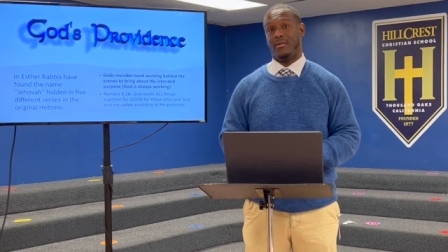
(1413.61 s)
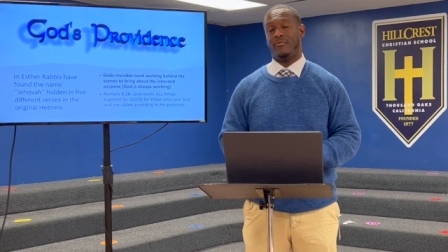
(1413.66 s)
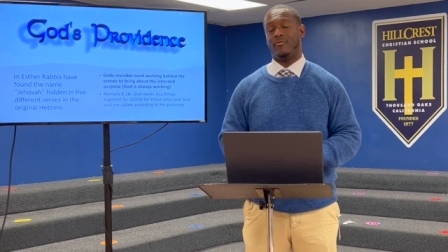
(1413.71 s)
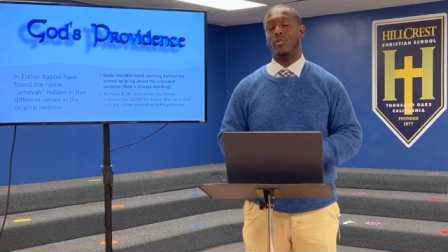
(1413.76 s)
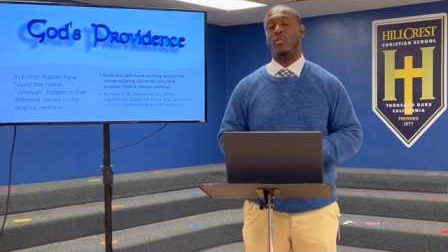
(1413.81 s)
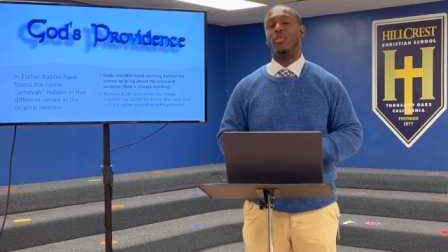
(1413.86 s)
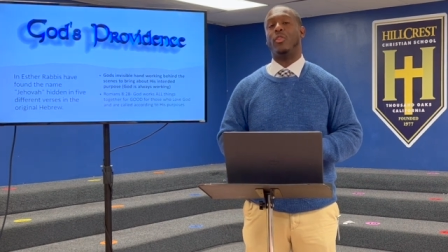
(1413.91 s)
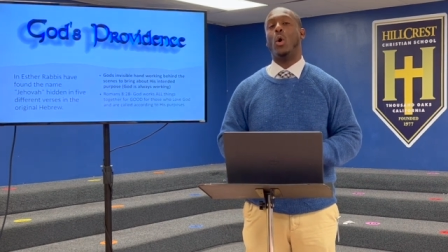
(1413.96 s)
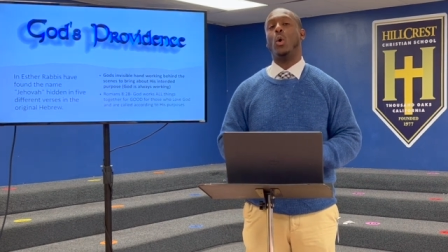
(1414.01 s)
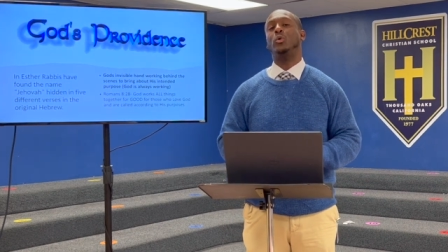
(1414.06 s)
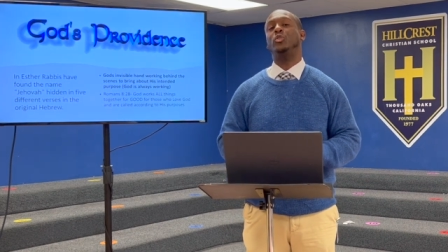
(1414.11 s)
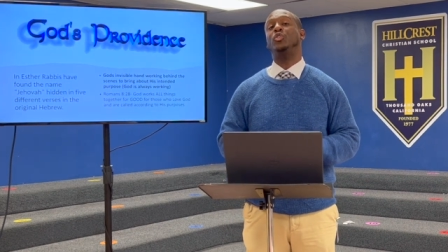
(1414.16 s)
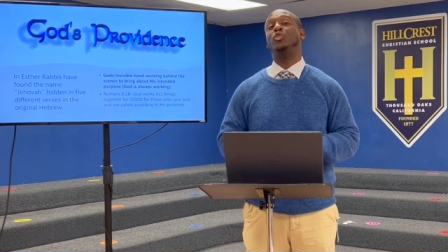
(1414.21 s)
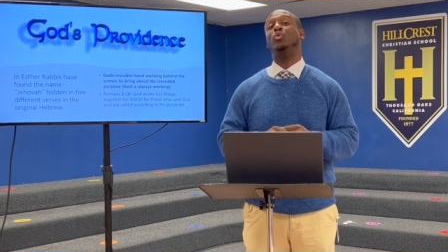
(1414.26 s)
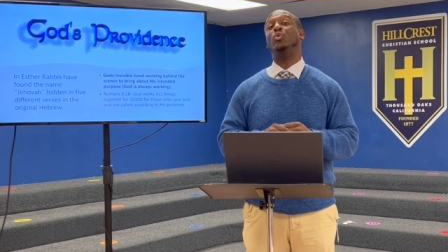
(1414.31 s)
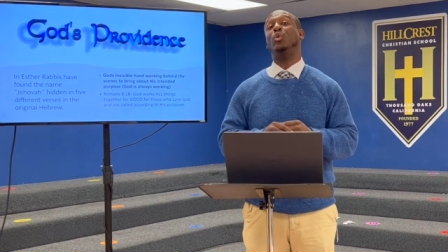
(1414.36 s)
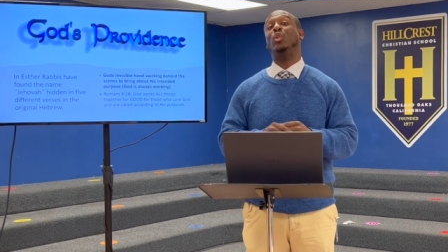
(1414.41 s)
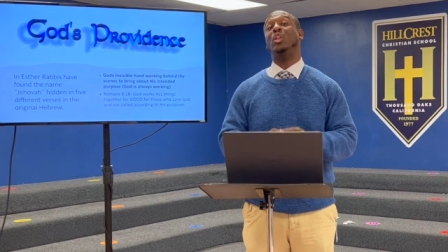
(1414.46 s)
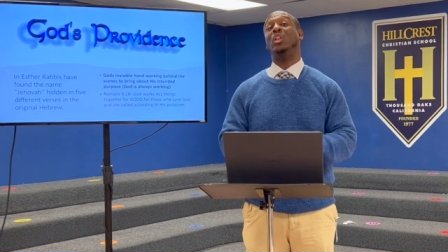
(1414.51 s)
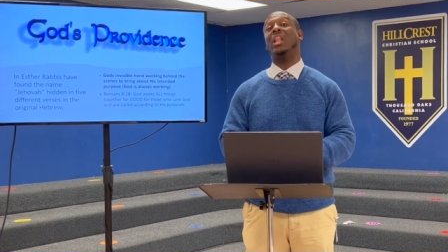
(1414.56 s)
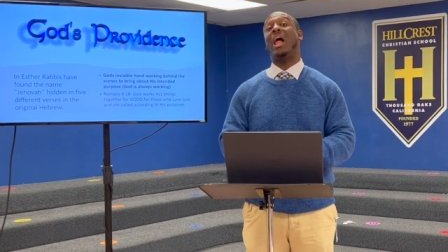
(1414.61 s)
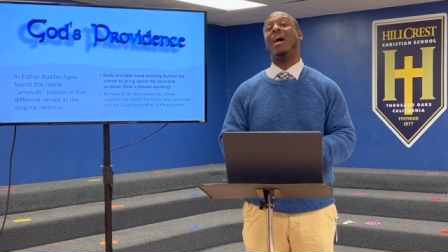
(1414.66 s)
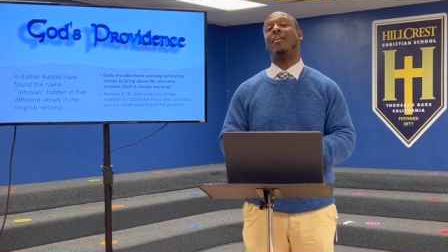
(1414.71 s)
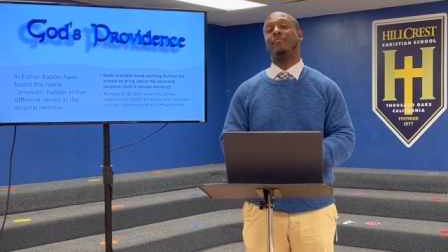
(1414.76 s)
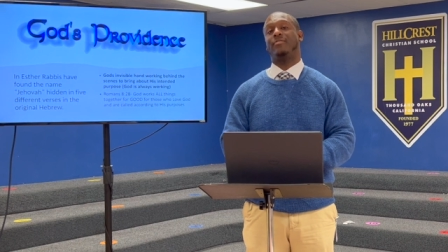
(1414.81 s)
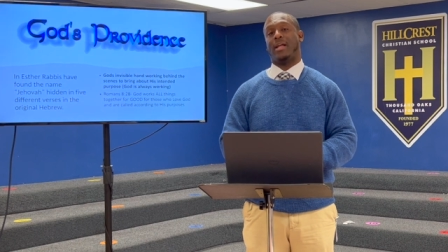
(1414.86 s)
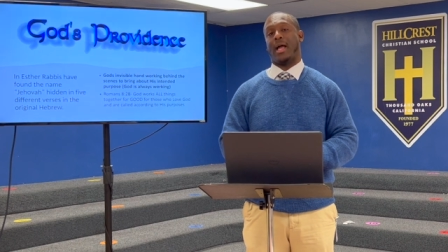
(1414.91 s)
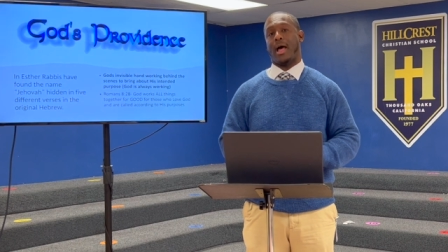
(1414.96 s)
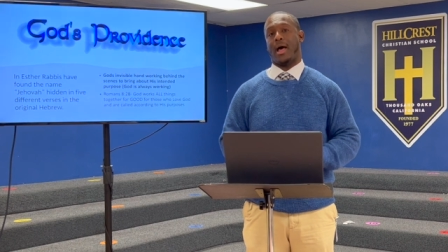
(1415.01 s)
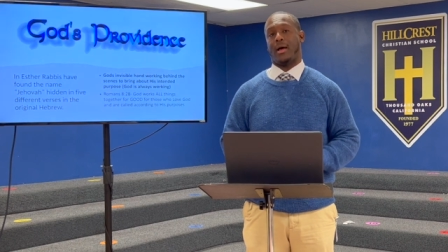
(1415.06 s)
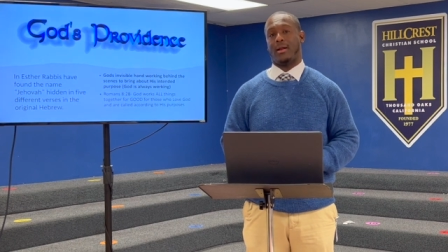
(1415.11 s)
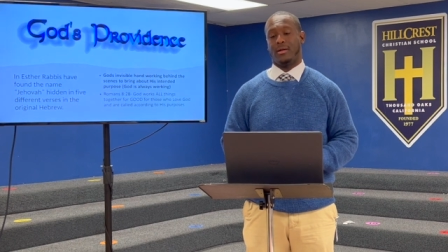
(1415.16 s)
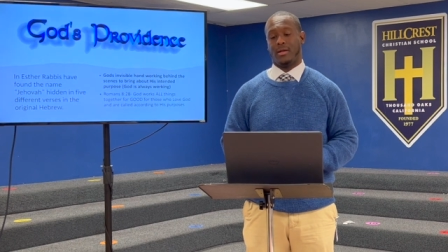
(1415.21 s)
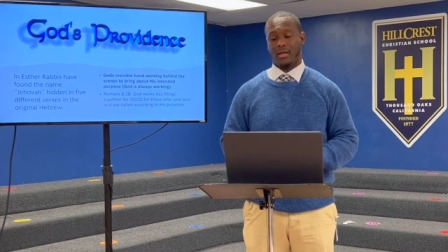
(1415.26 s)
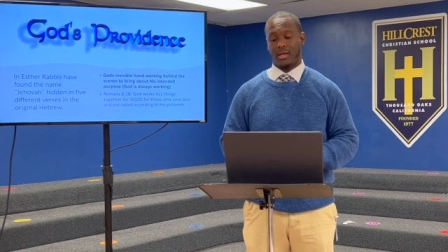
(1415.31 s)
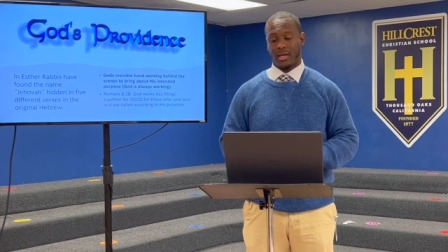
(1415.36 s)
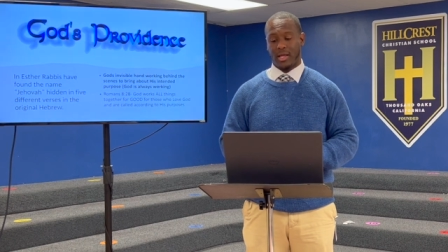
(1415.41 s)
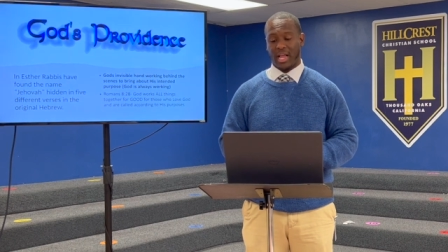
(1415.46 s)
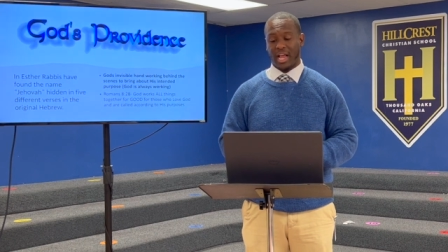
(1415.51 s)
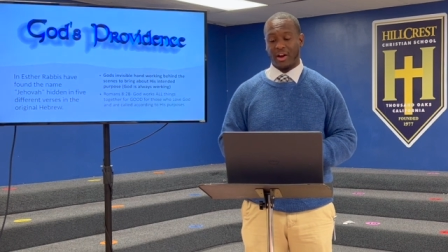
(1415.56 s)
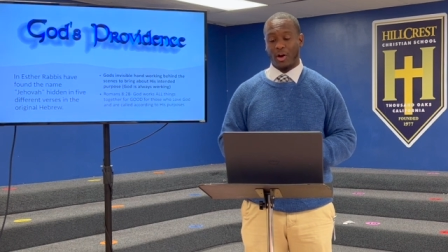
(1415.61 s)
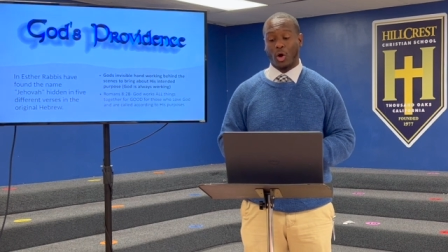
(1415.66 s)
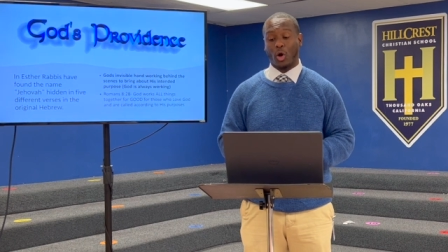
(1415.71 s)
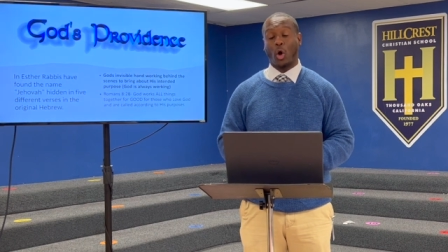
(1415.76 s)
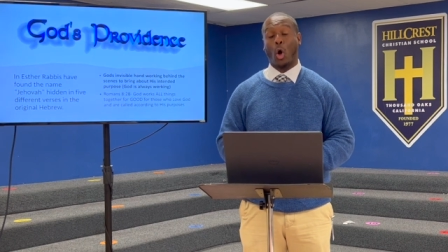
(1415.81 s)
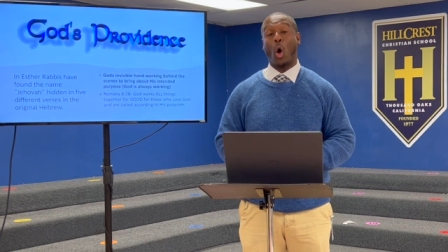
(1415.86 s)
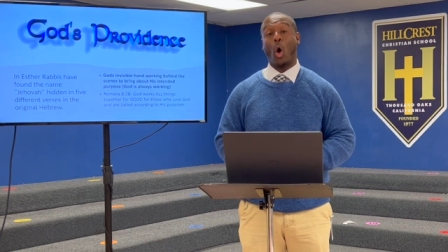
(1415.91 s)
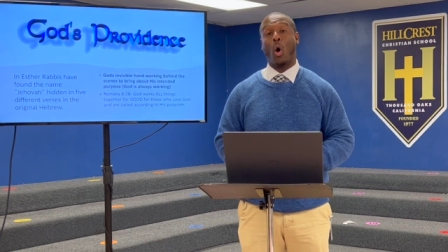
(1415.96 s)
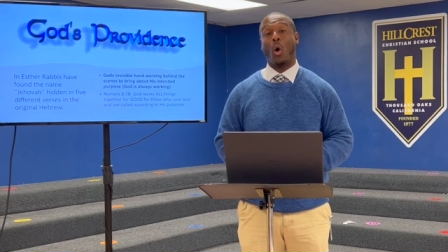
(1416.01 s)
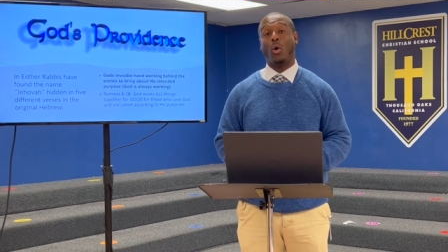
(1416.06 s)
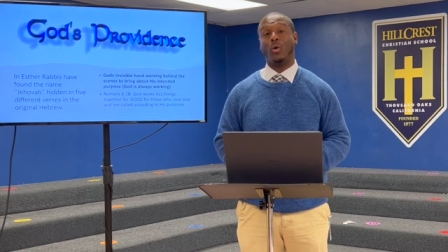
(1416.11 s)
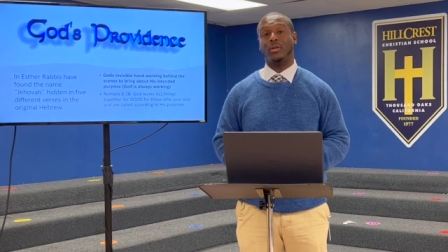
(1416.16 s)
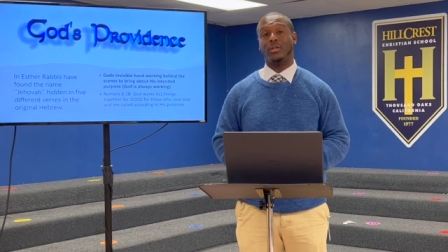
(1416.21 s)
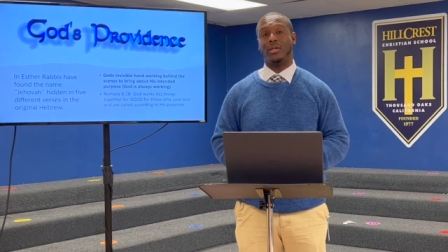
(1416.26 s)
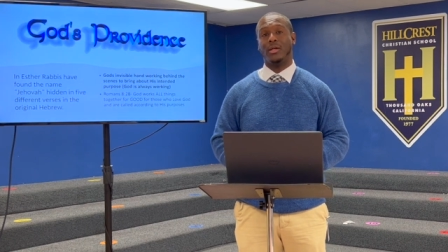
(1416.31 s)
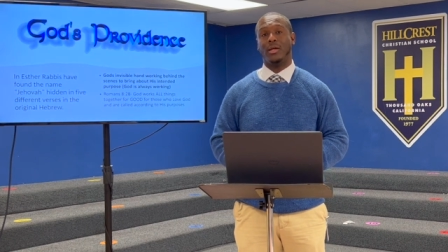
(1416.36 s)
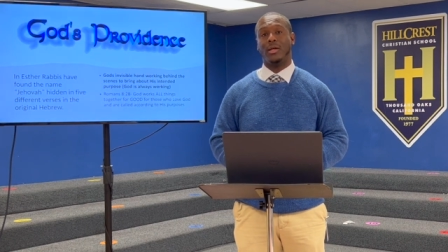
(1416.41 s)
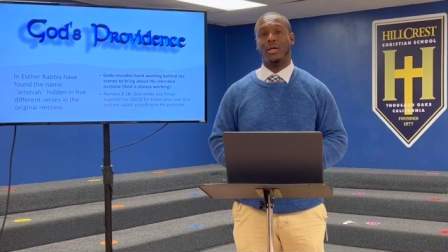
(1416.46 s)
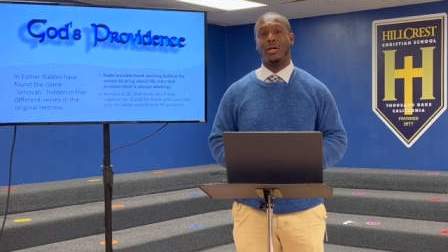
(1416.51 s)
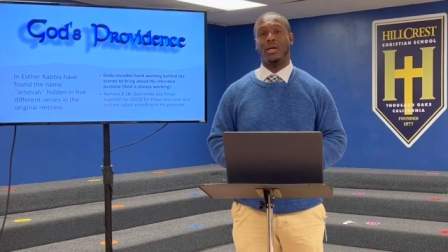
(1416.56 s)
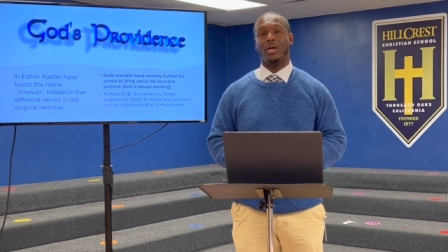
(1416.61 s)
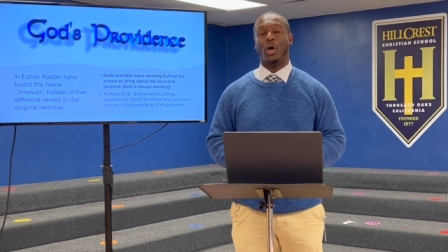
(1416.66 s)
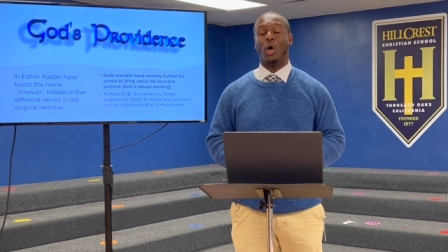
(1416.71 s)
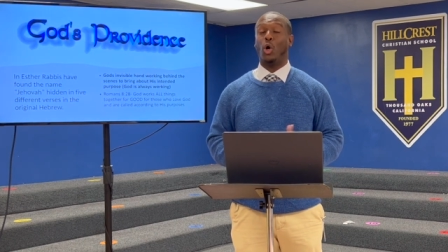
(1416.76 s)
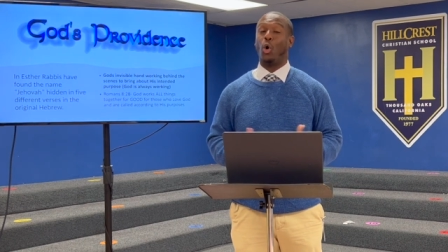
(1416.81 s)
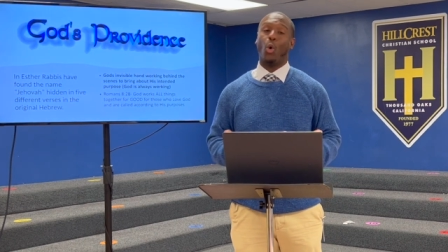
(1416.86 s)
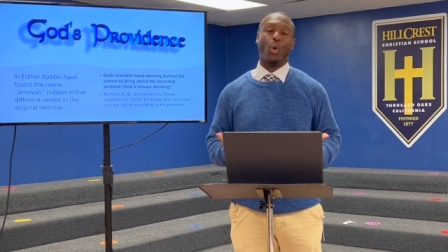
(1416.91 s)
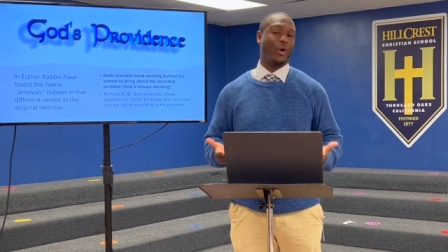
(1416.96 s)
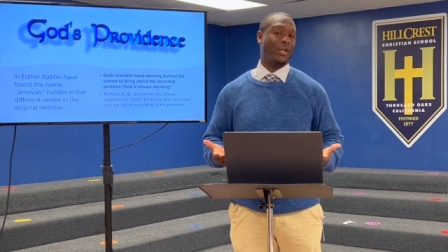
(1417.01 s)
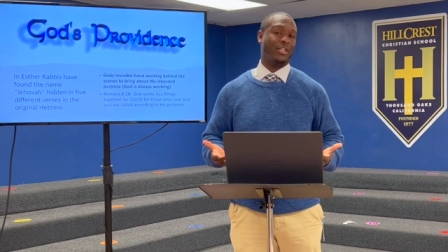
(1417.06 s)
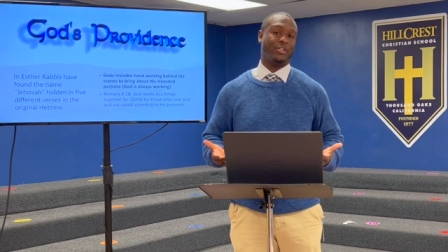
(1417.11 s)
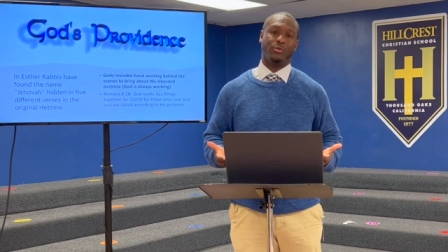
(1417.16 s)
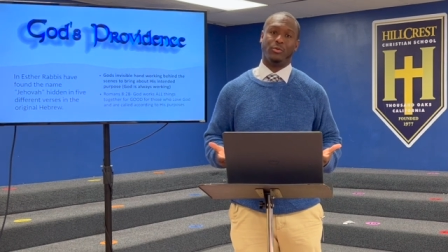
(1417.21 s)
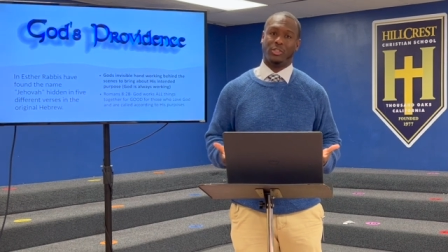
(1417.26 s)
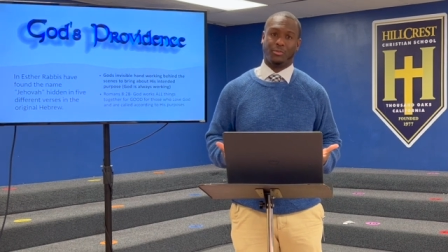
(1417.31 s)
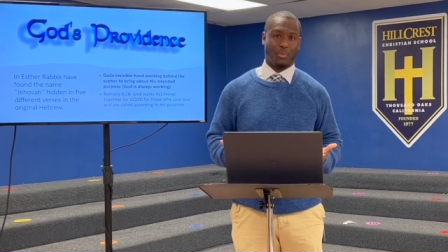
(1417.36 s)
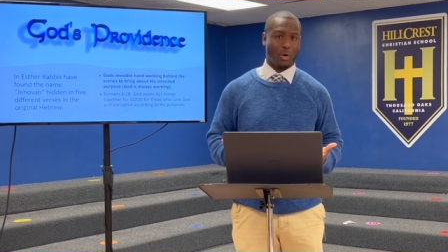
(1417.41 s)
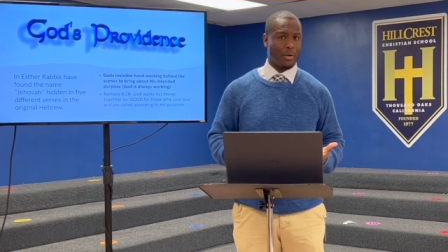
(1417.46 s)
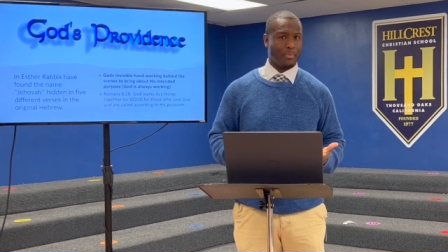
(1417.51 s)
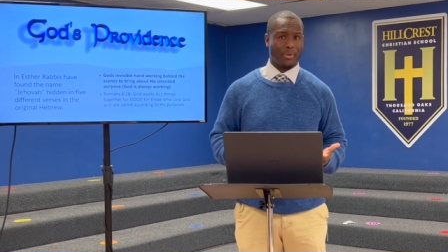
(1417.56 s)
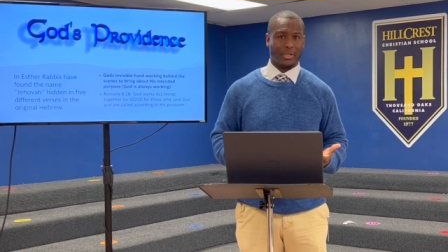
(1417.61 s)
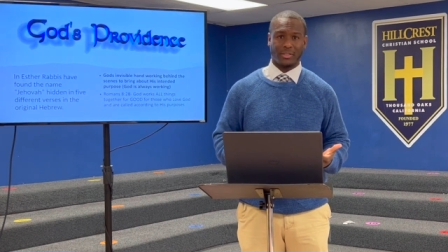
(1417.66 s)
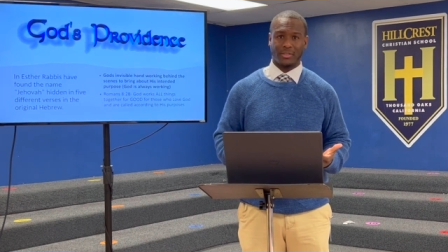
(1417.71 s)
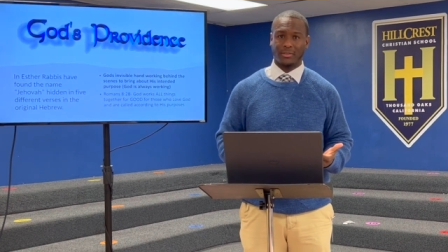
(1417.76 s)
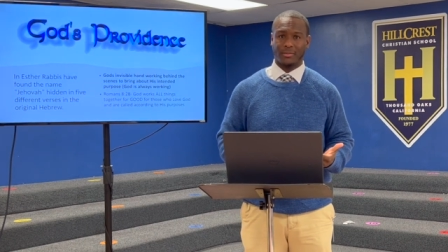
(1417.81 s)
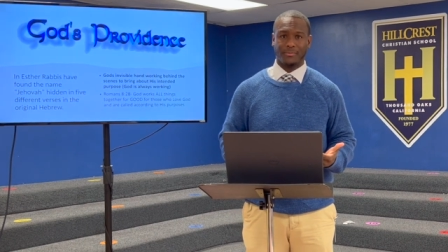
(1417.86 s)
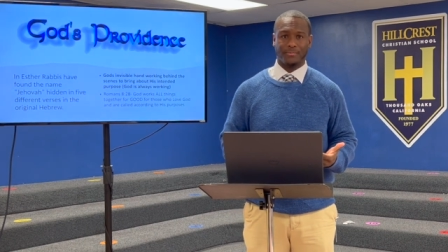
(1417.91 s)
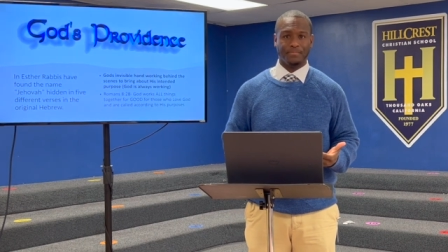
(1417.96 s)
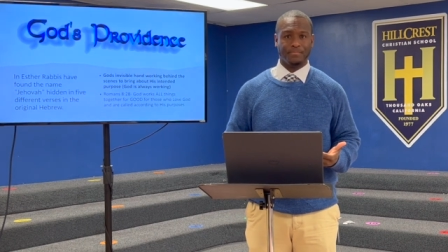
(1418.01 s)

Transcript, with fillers: for those who love God and are called according to his purpose.